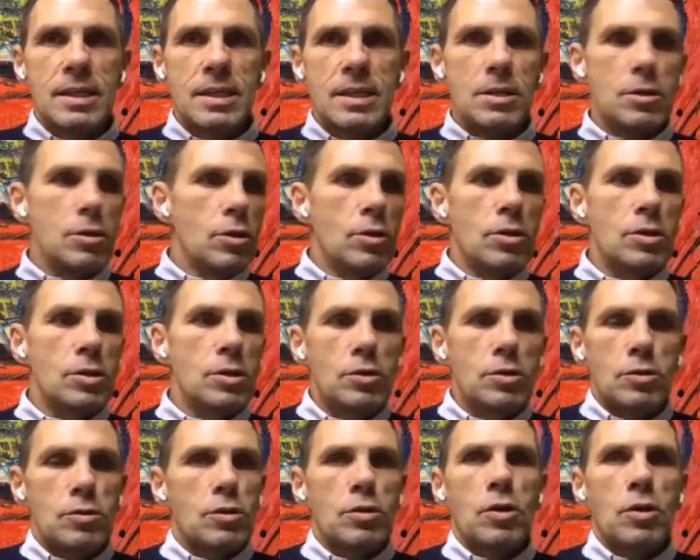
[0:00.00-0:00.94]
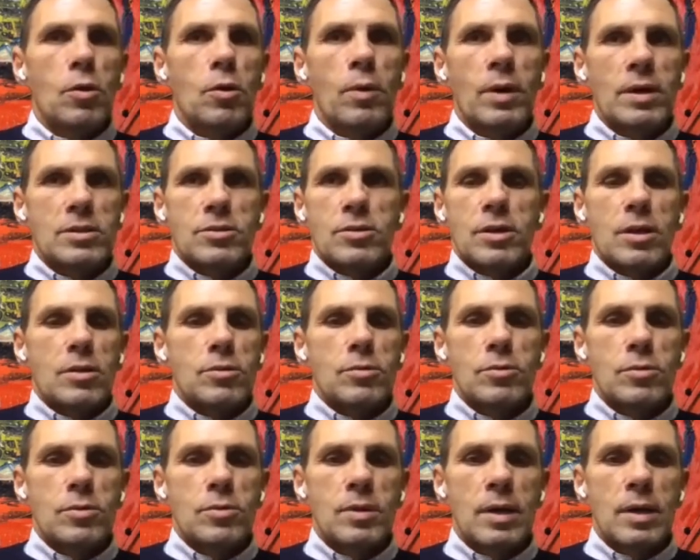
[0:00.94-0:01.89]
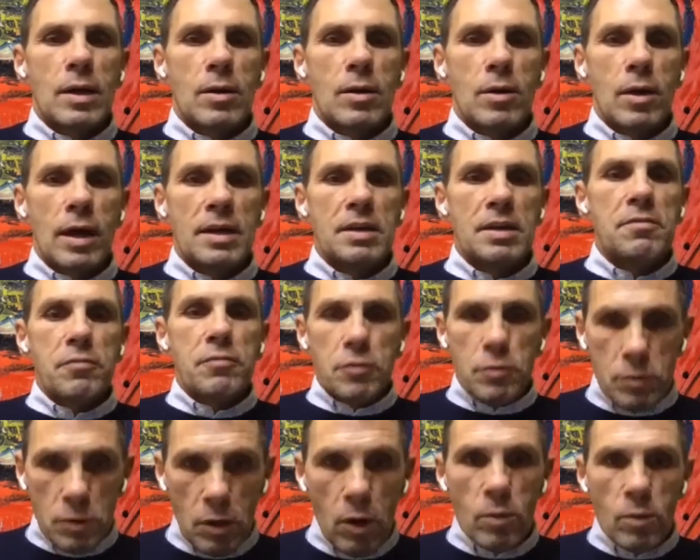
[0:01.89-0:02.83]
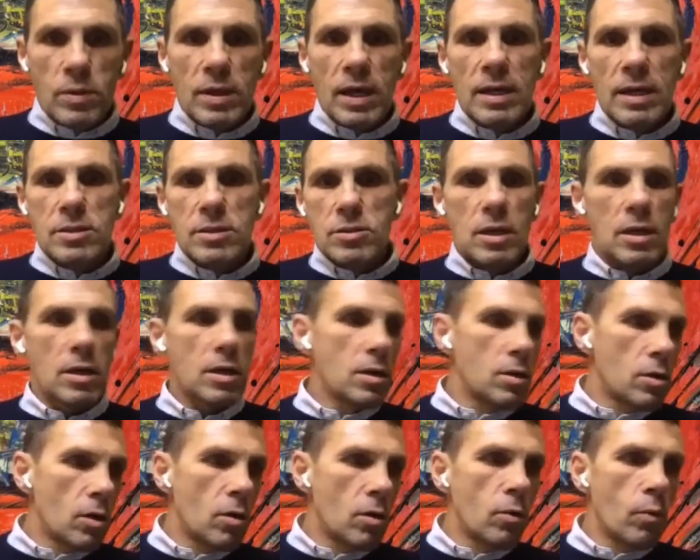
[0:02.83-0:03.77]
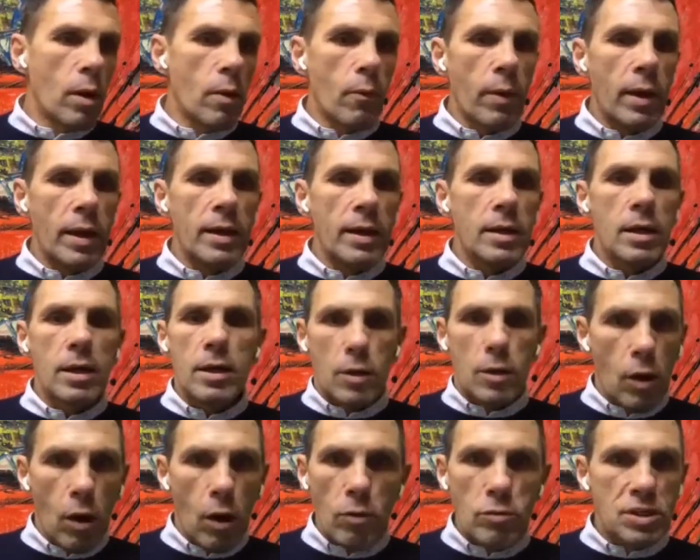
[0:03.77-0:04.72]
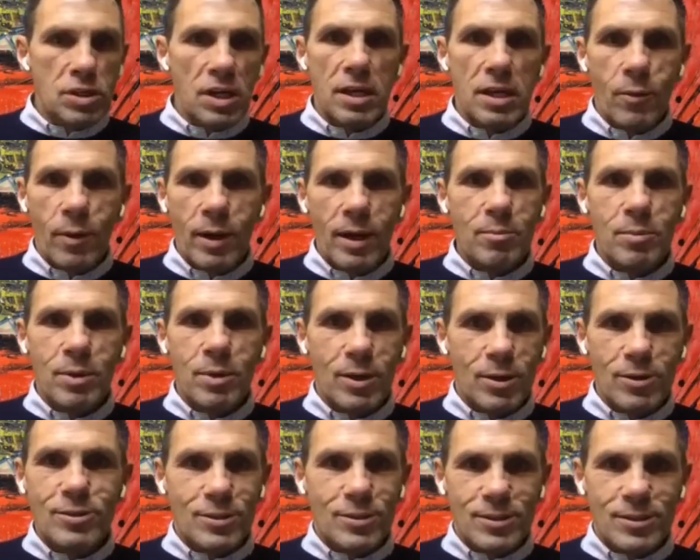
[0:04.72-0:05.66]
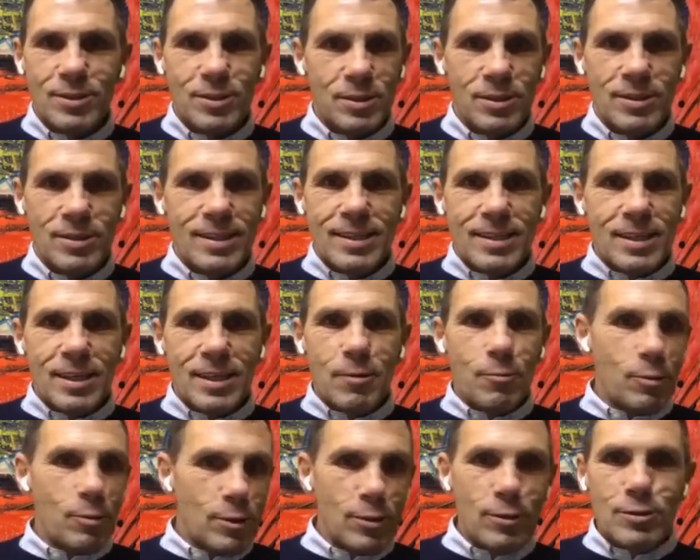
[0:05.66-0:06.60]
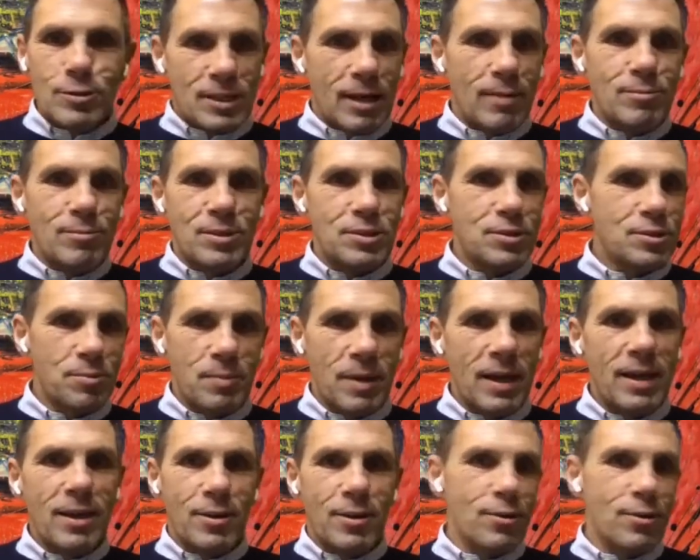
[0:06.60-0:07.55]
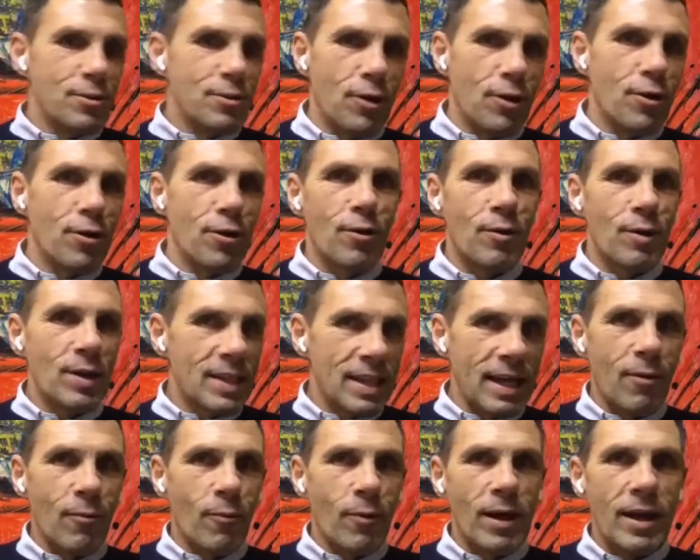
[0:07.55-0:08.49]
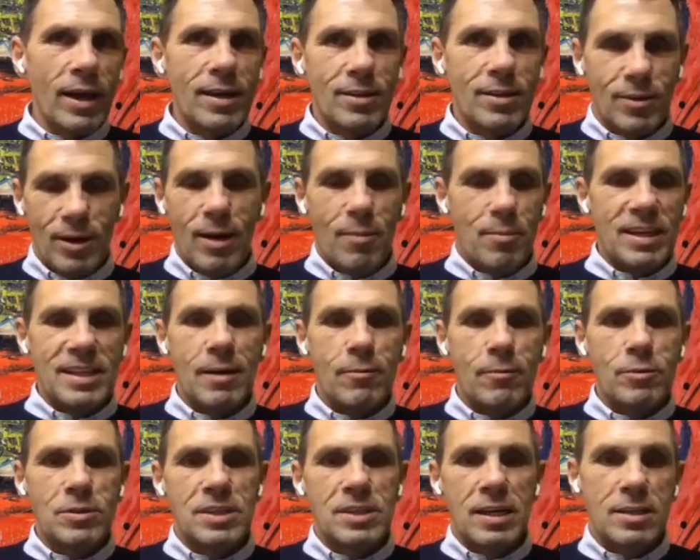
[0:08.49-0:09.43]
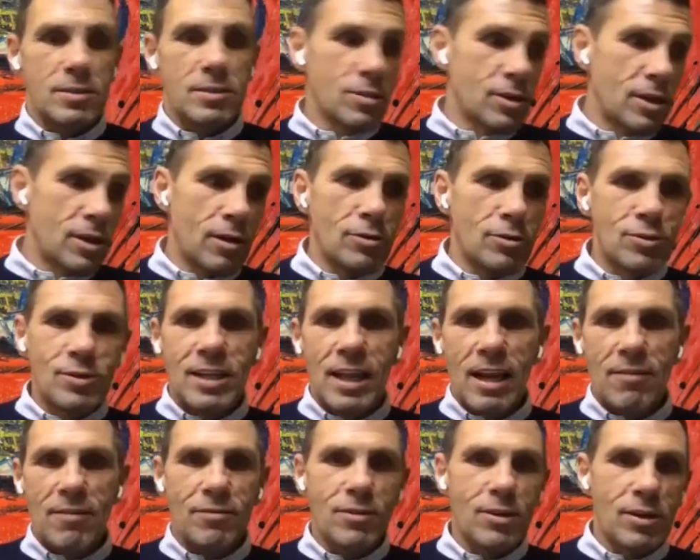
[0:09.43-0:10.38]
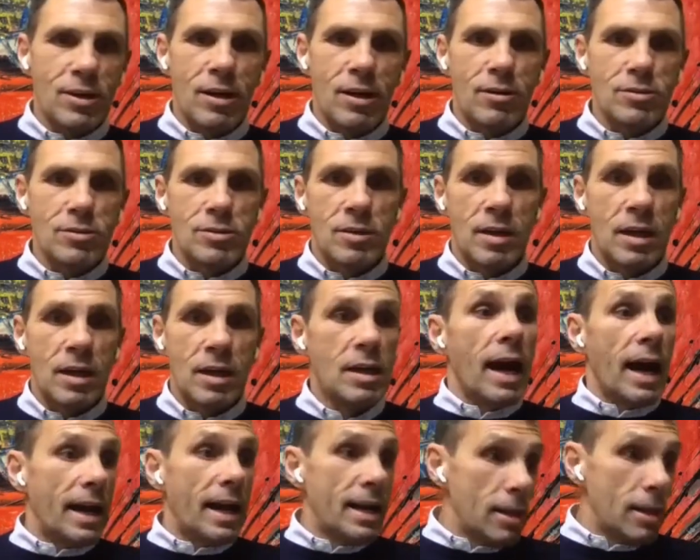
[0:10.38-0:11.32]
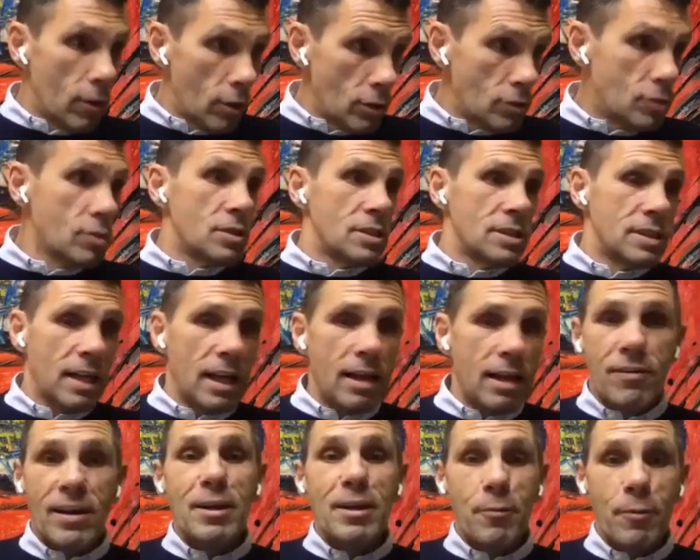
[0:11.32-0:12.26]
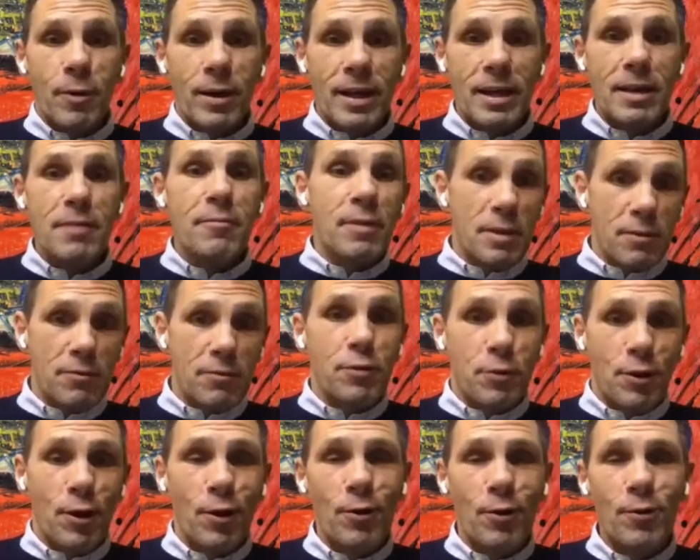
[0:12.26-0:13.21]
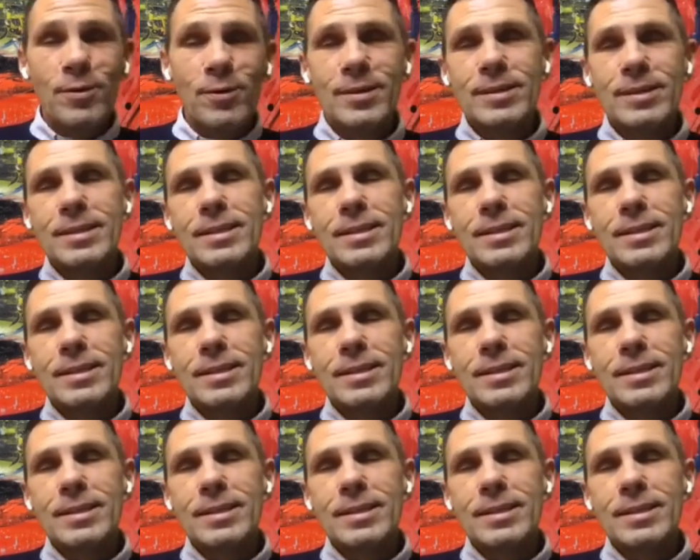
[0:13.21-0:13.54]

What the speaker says: You don't know what he's going to do. And if you know that he's going to go one way, it goes anyway, because he will do something to make you not go that way. You know how many times we say he's going to go to his left, he's going to go to his left, and he goes to his left anyway, even if you know.